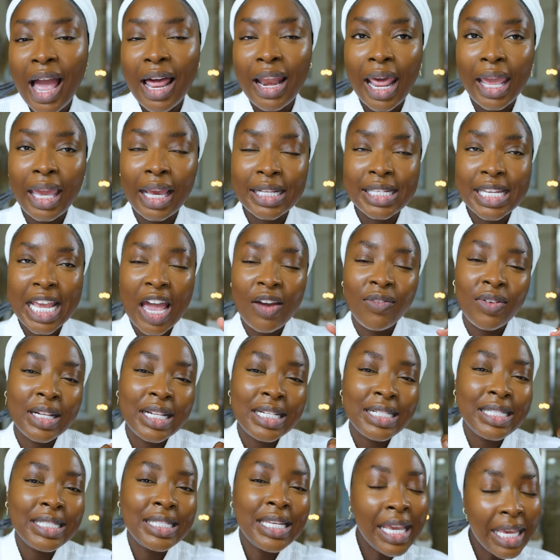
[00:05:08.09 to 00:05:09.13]
I like it to have a
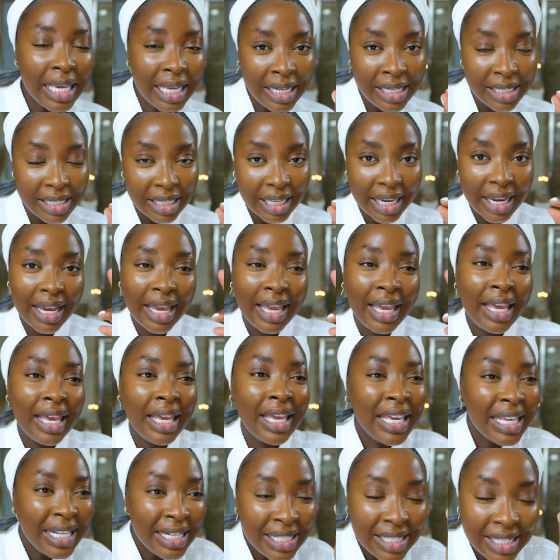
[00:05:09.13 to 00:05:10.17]
tint, like a
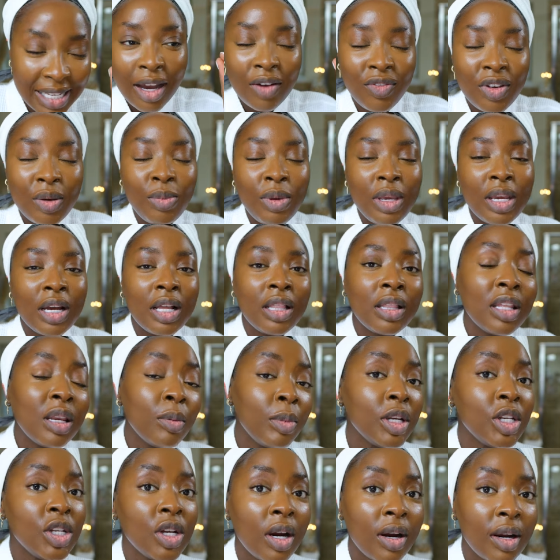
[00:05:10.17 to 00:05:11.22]
hint of it being a little
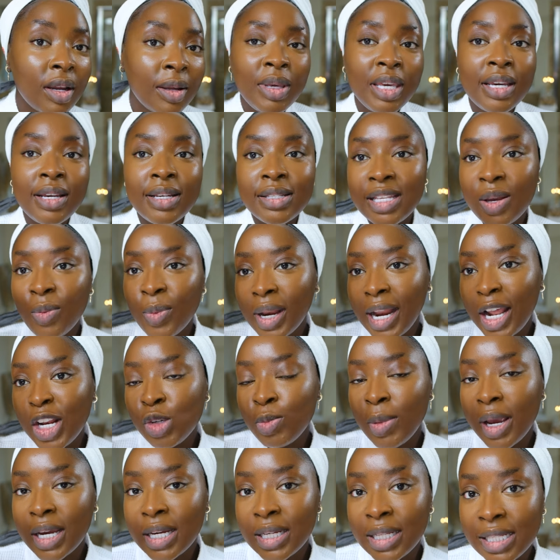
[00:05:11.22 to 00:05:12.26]
bit dark, because then when I
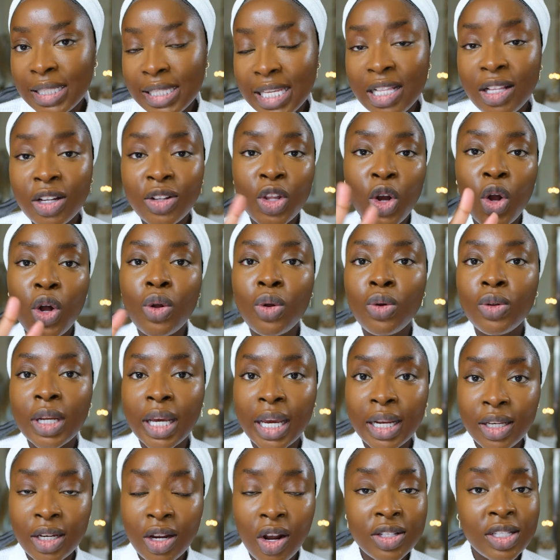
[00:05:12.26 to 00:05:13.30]
do my concealer and the whole
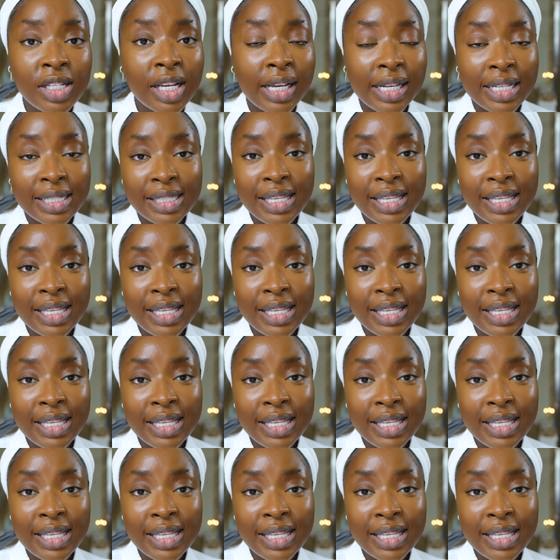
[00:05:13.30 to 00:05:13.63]
9 yards, like I